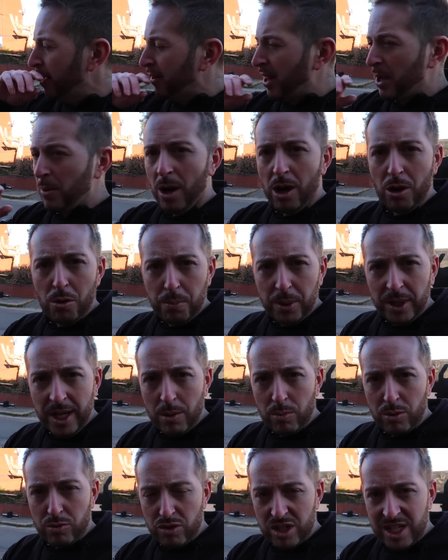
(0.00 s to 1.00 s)
They were hoping
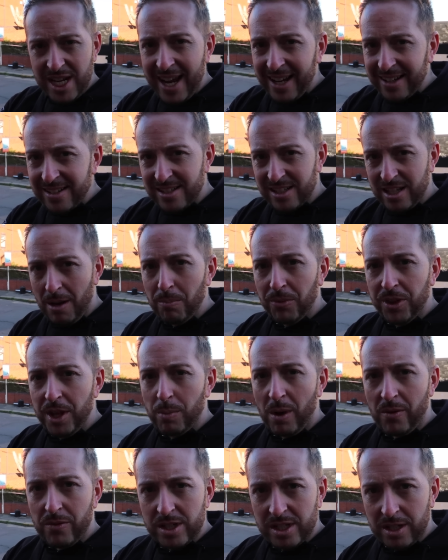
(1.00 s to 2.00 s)
they would retain
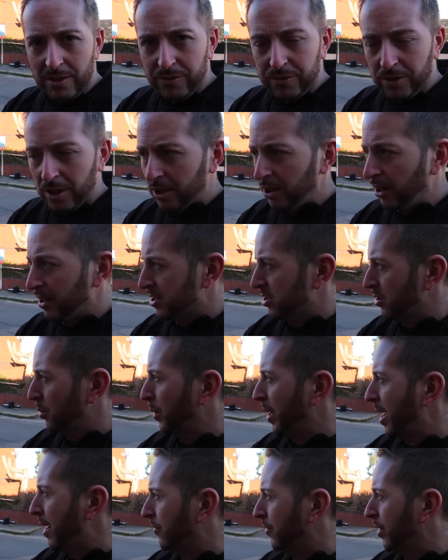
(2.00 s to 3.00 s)
something, whether it's the floodlights or
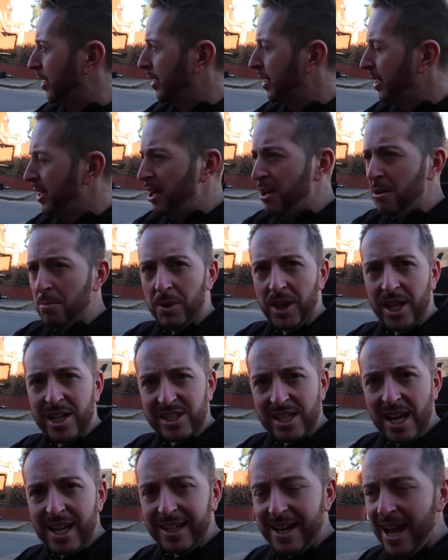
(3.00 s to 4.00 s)
whatever, but they
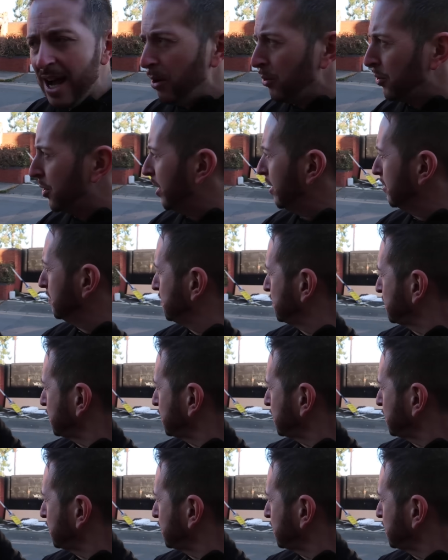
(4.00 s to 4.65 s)
say now that